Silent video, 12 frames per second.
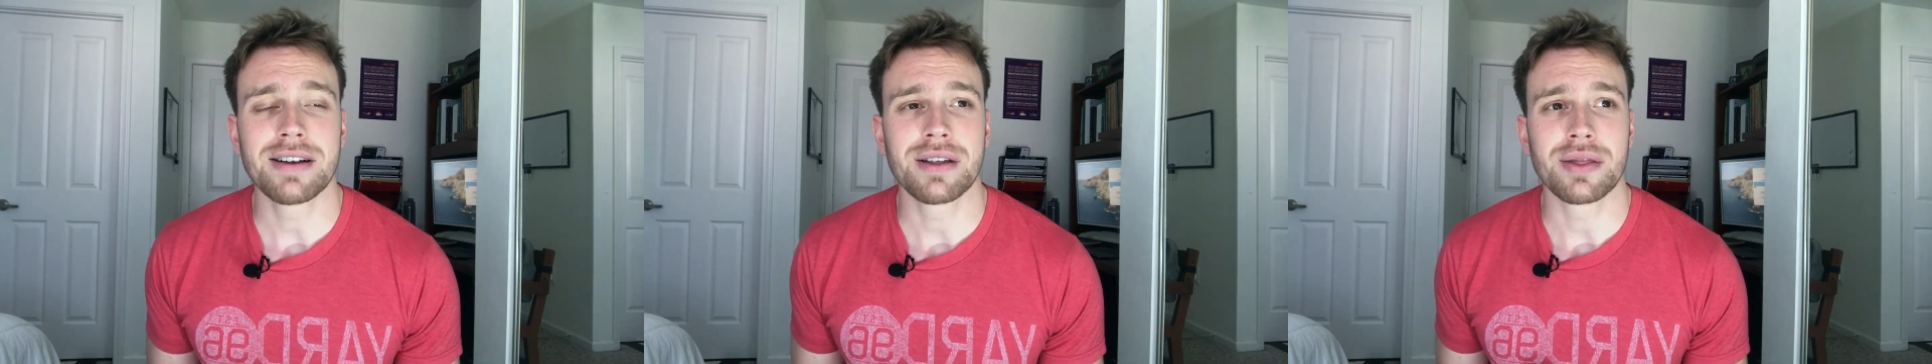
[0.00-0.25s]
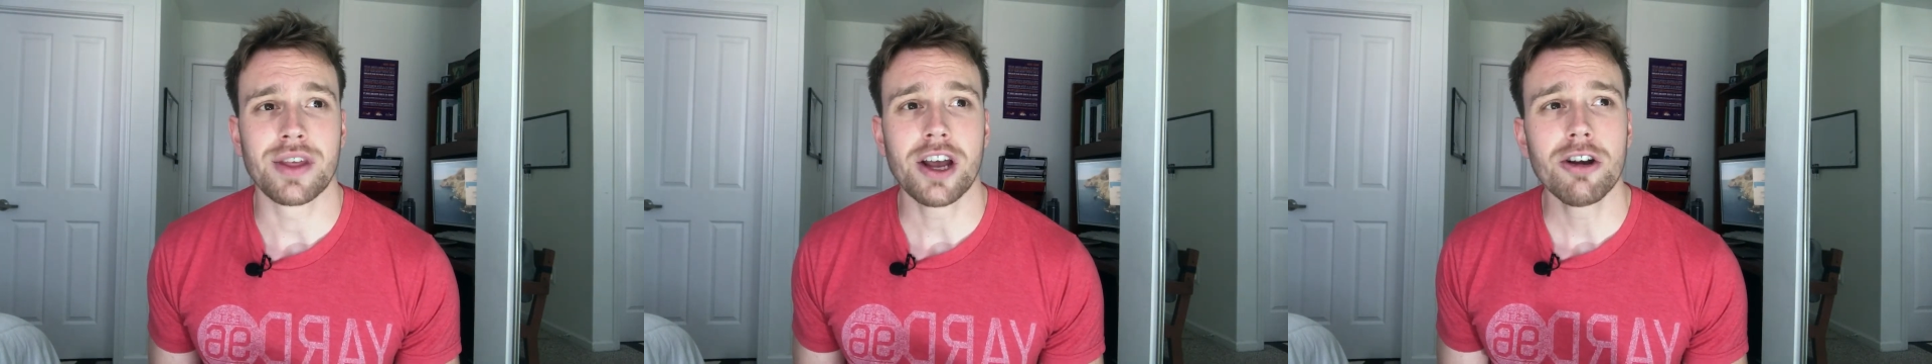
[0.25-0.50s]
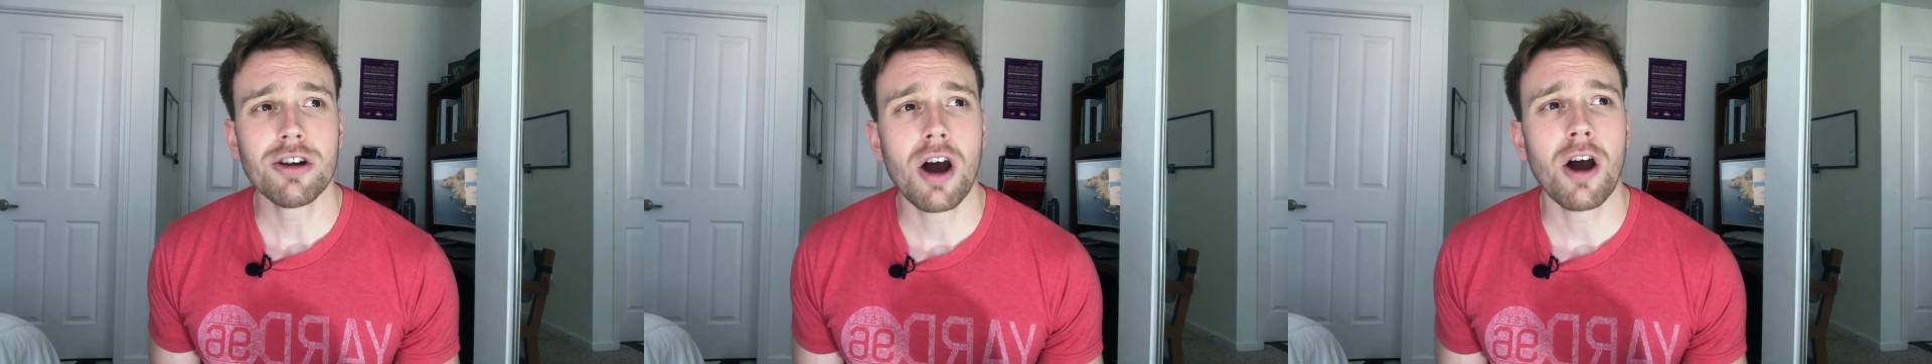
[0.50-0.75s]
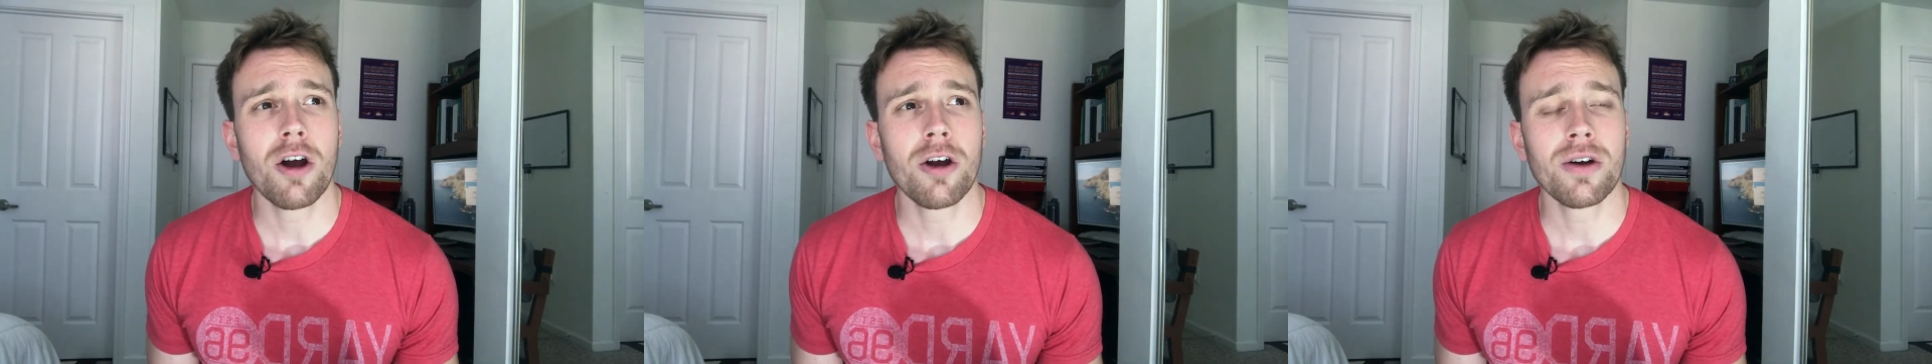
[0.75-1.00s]
there
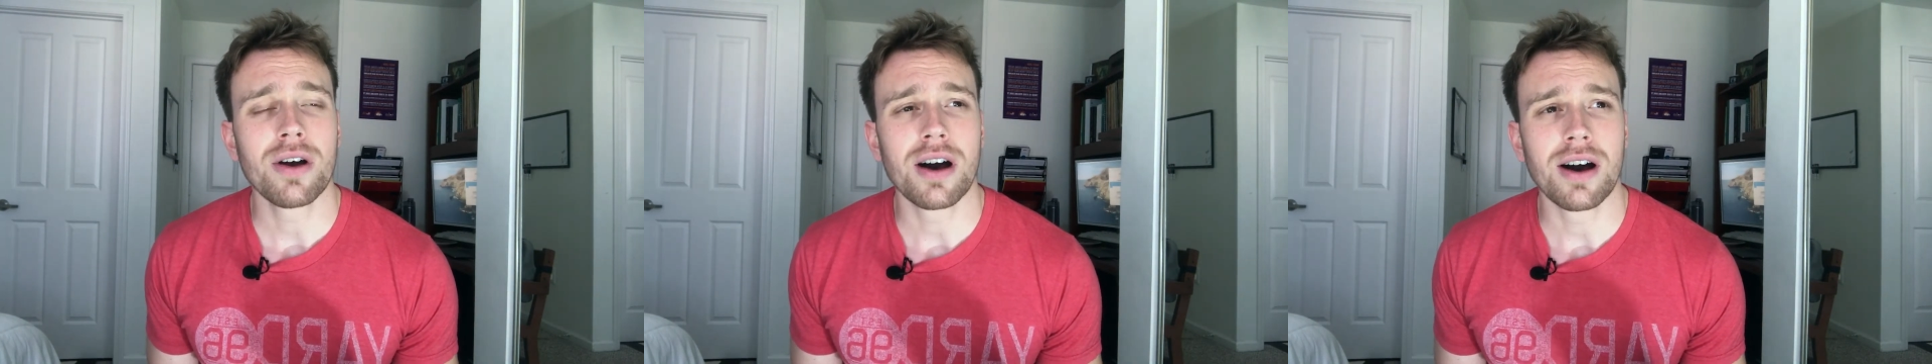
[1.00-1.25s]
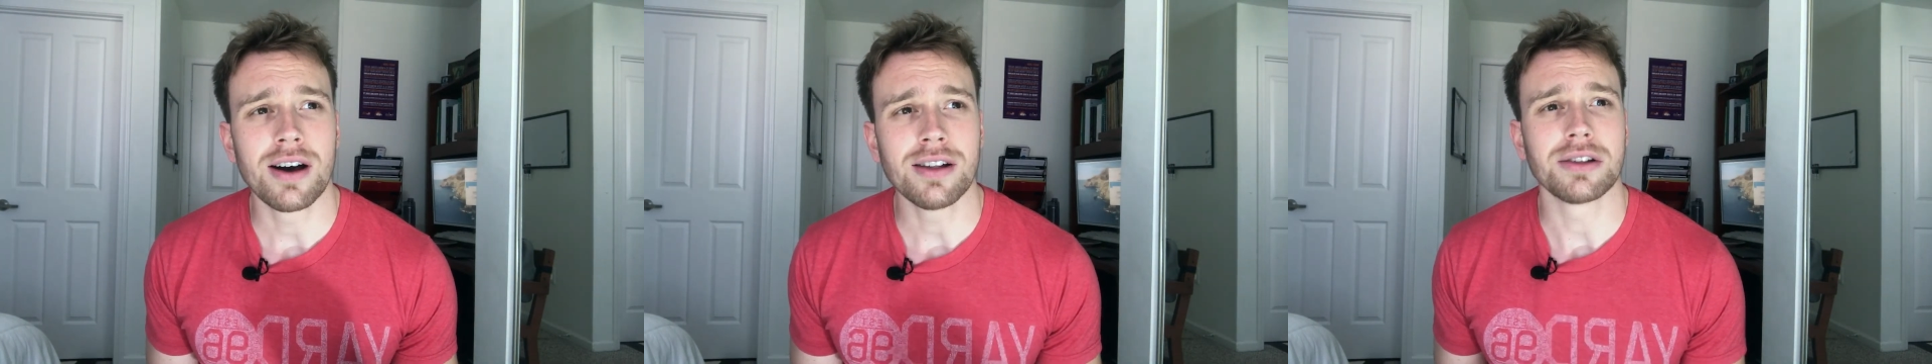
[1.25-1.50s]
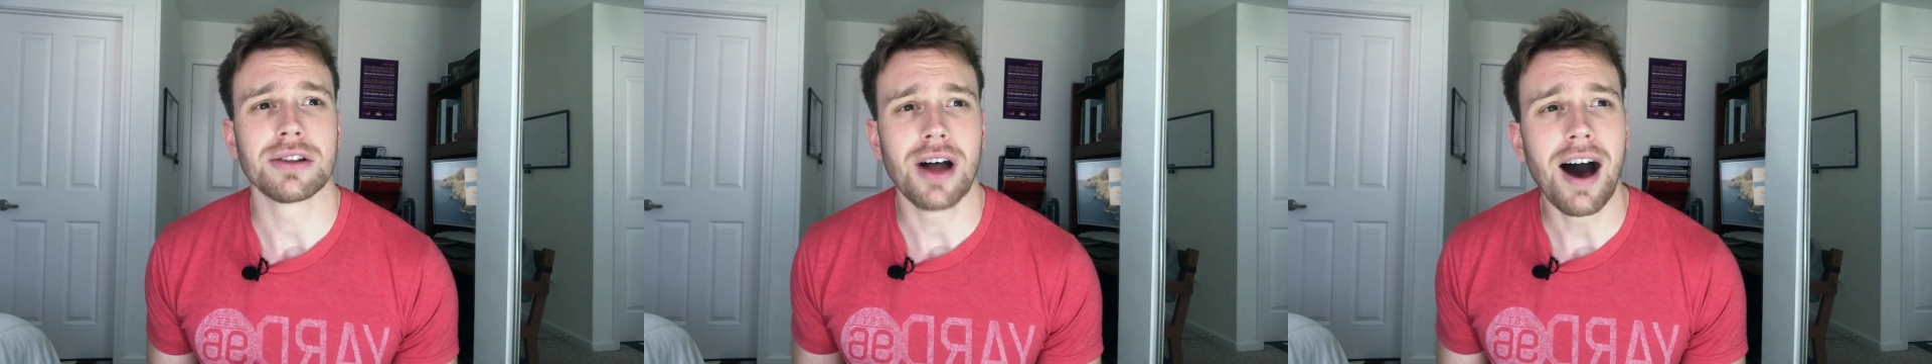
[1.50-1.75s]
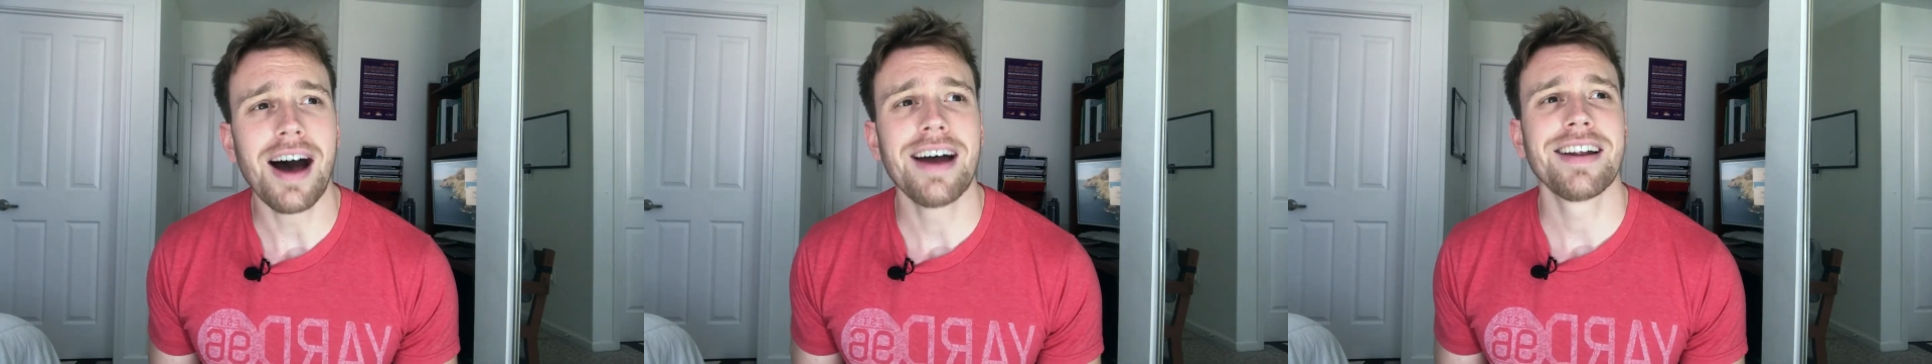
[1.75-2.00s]
are a
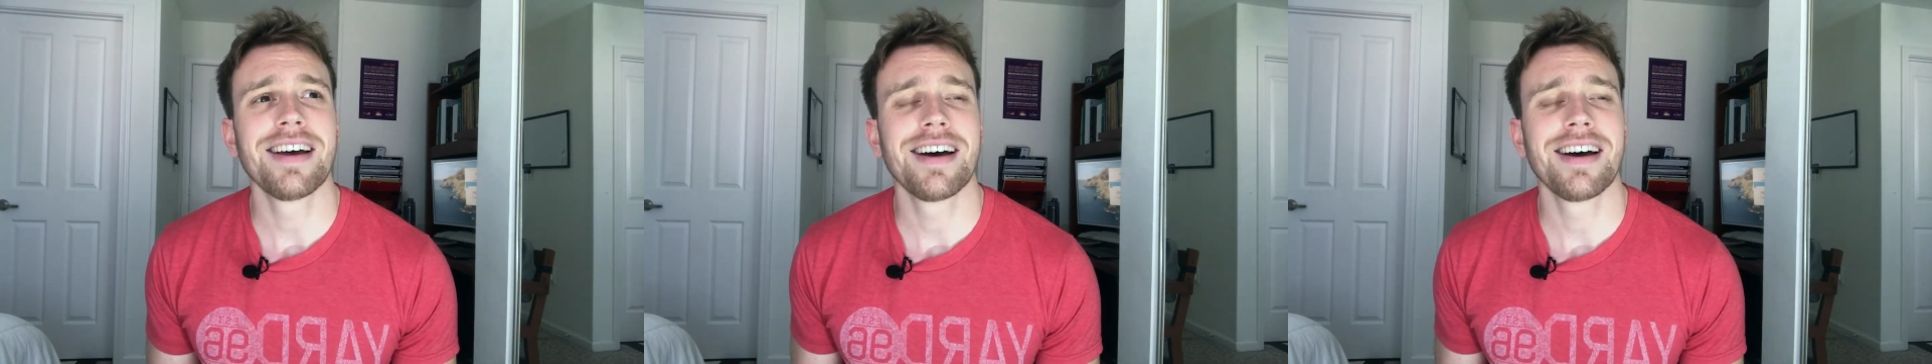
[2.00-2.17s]
lot